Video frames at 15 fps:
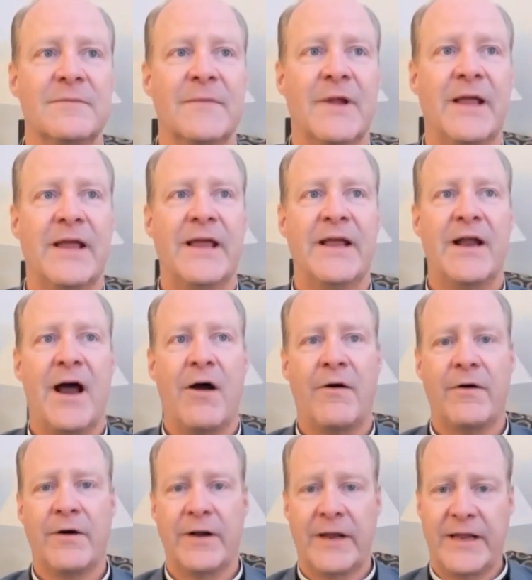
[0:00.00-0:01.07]
in
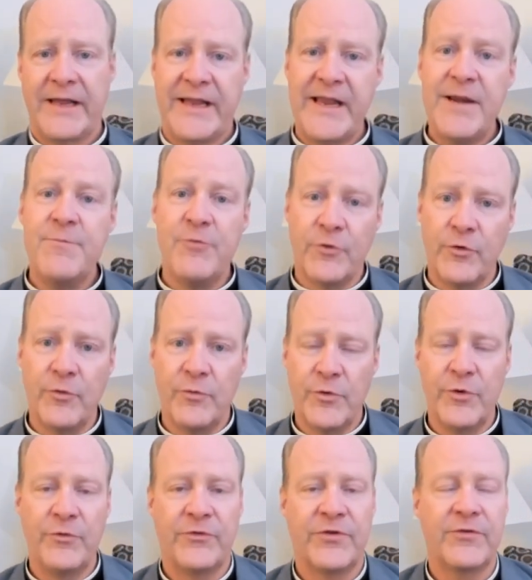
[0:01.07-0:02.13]
our Hebrew
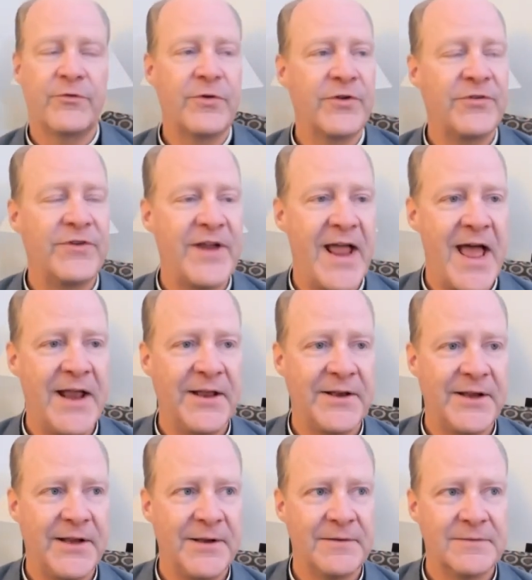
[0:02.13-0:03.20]
roots of Christianity,
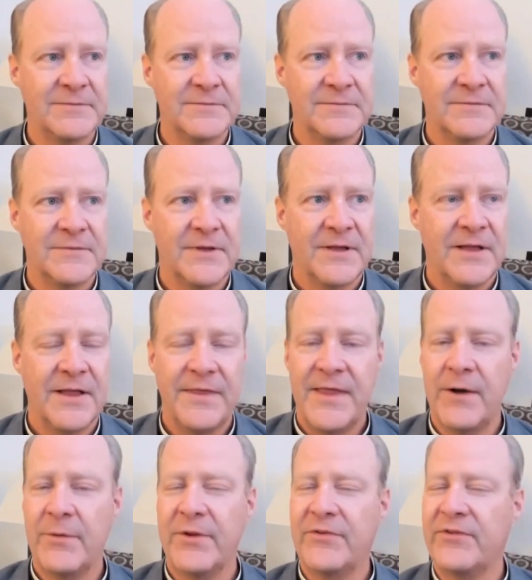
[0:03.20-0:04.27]

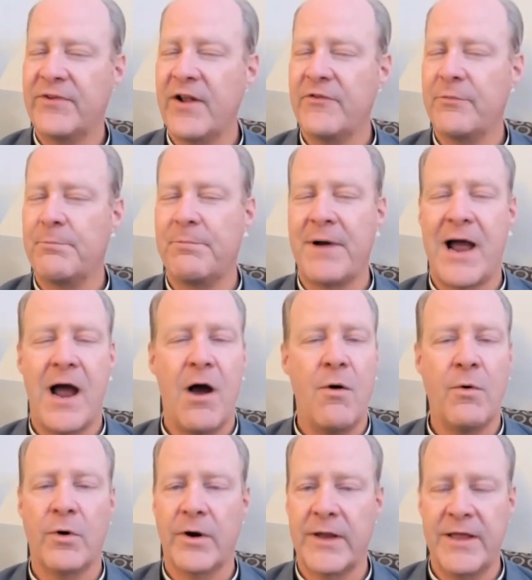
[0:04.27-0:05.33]
there is such
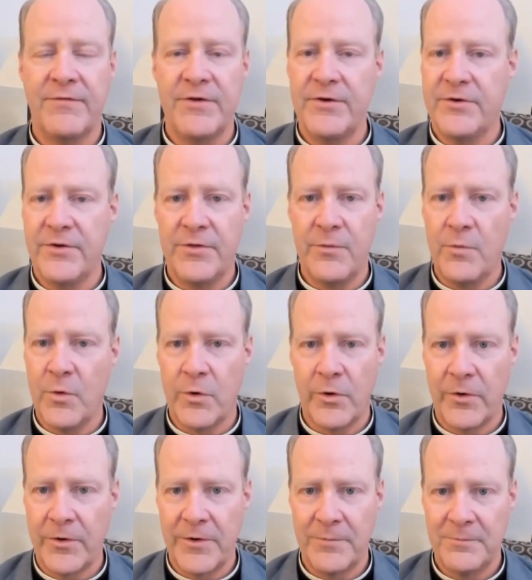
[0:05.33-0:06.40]
power given to the Word.
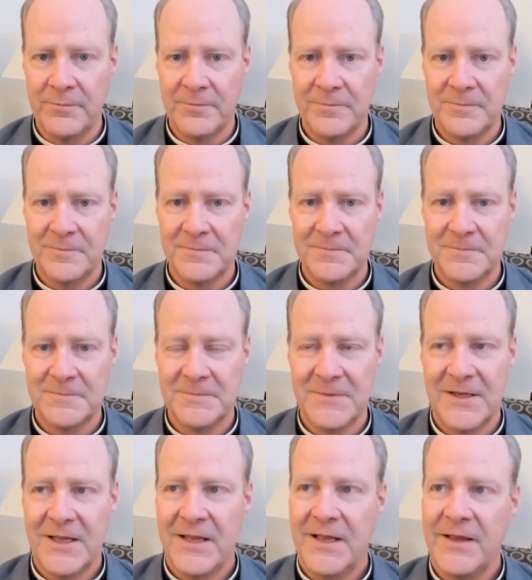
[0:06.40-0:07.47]

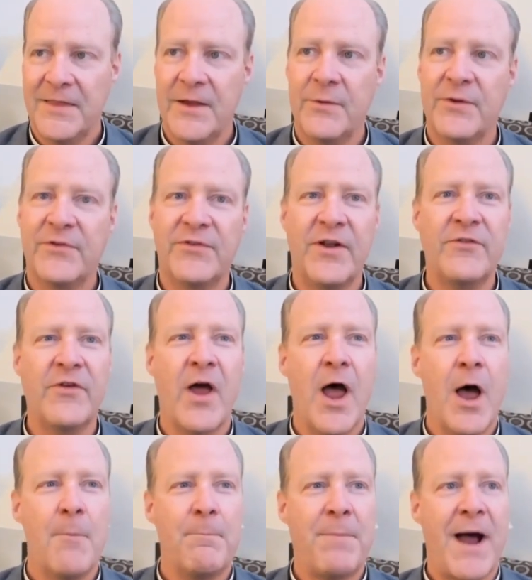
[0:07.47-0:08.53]
There is such
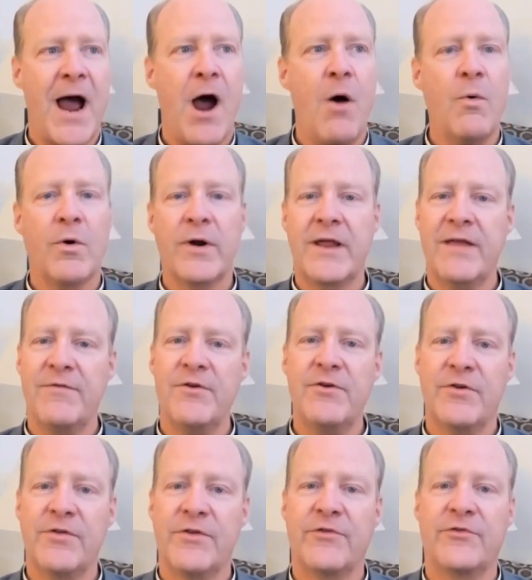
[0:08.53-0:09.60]
power given to
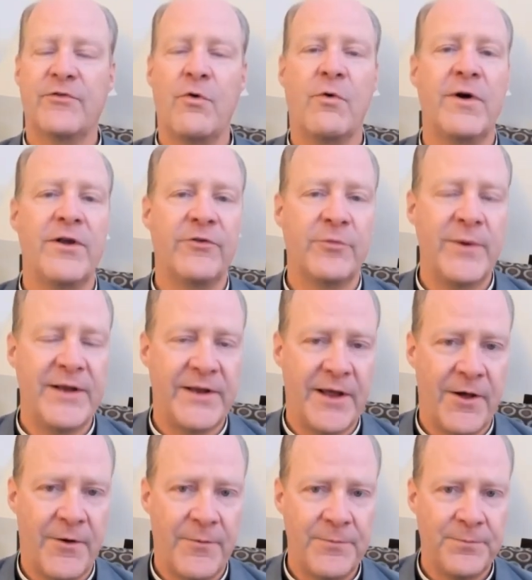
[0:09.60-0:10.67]
the stories we
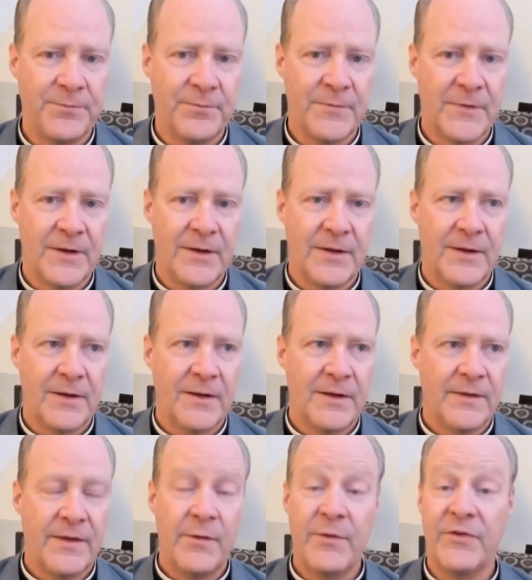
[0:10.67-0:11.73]
tell.
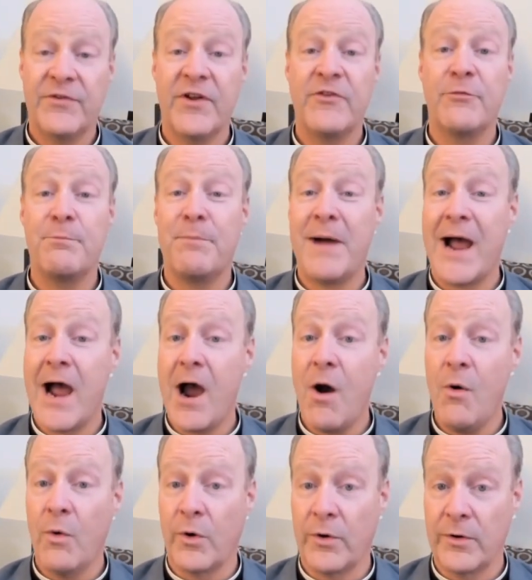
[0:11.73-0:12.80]
There is such
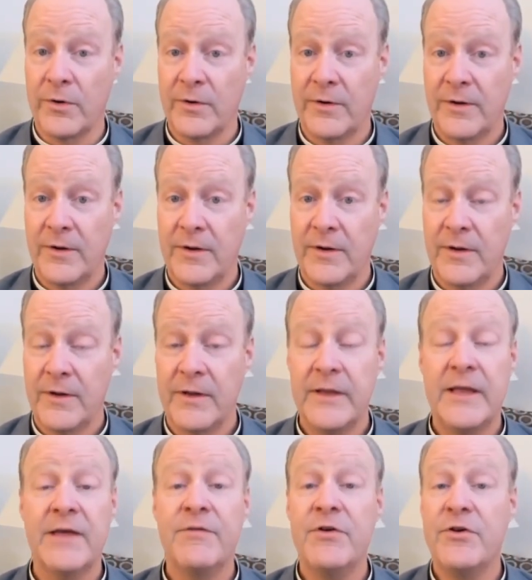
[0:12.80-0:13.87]
power
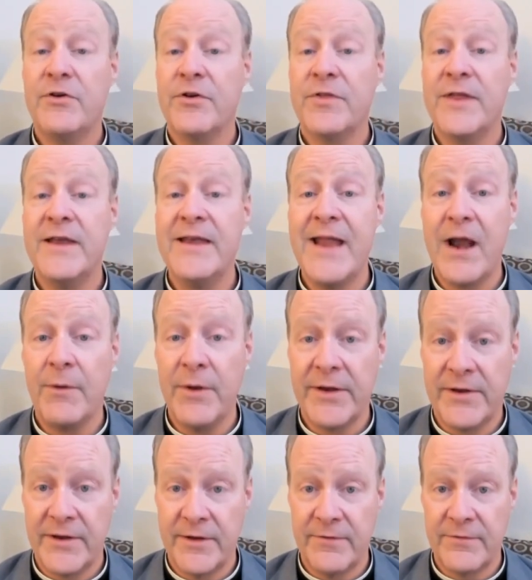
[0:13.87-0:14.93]
given to the
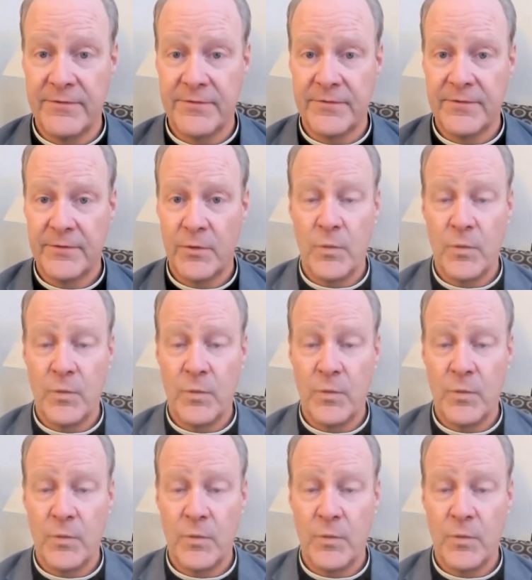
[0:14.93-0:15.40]
narrative we